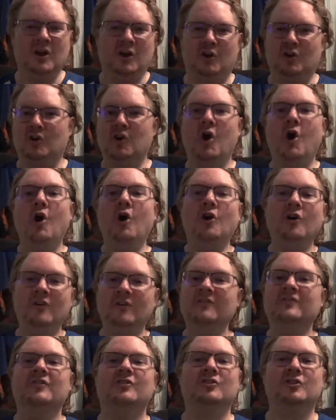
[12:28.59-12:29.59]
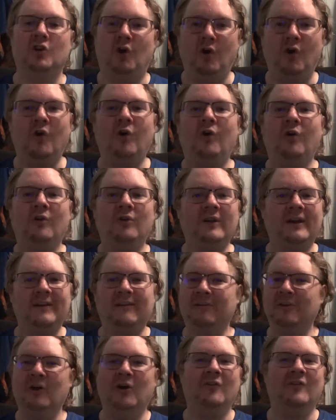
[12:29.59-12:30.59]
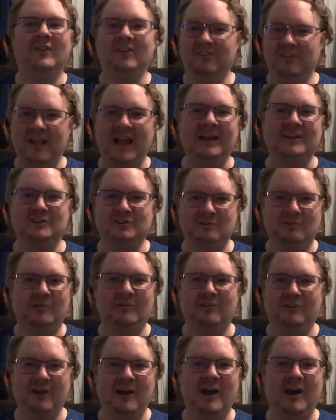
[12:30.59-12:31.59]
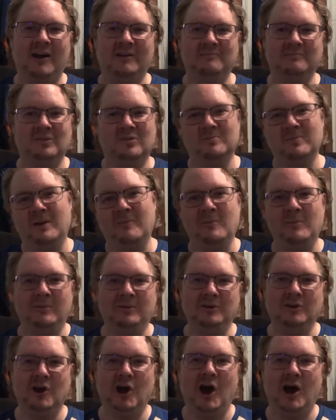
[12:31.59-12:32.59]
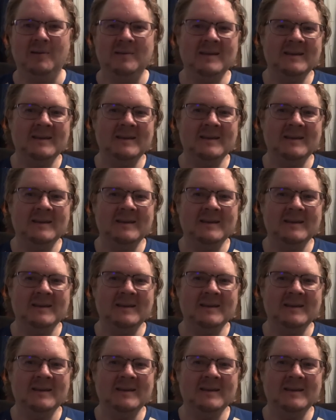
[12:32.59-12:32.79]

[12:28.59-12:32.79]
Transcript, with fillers: Her hooves are gold. I don't know if that's natural or not. It's probably not.